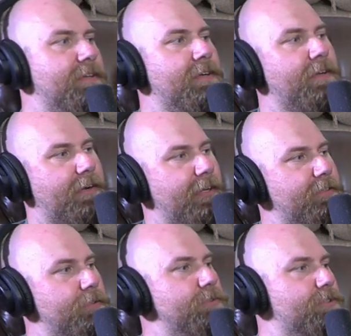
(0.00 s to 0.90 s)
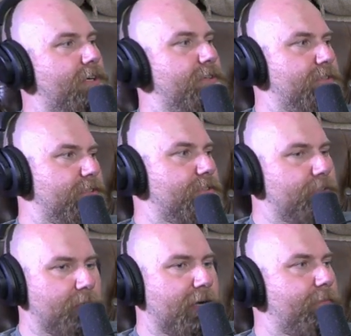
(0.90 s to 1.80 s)
like, no. I do shows. This is
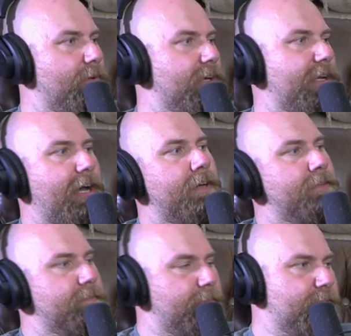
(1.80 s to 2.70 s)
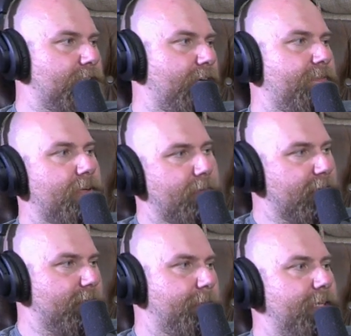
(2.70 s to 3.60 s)
just where I'm working out stuff on a regular